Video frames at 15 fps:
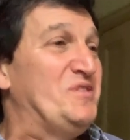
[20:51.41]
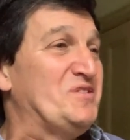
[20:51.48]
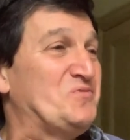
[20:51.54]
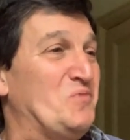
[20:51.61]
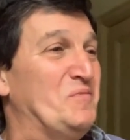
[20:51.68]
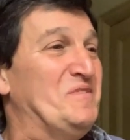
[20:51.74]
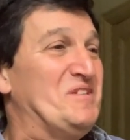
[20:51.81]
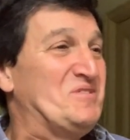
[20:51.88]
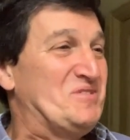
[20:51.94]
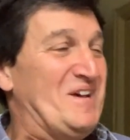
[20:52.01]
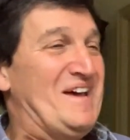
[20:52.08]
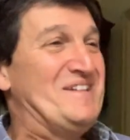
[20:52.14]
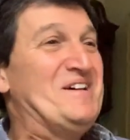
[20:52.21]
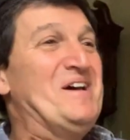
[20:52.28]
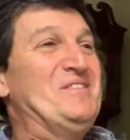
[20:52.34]
this woman had
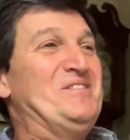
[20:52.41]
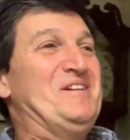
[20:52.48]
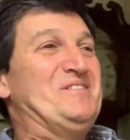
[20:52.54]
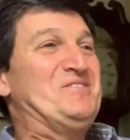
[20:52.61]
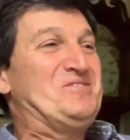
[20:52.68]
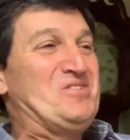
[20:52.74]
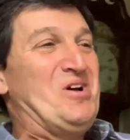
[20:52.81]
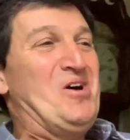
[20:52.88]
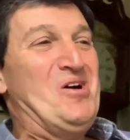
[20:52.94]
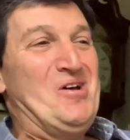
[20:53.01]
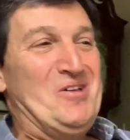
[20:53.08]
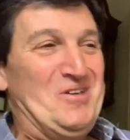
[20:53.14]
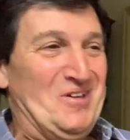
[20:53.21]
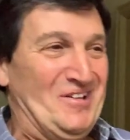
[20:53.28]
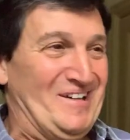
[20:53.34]
said the
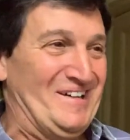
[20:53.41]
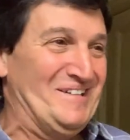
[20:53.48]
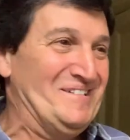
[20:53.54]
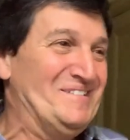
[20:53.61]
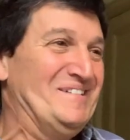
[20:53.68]
entire year.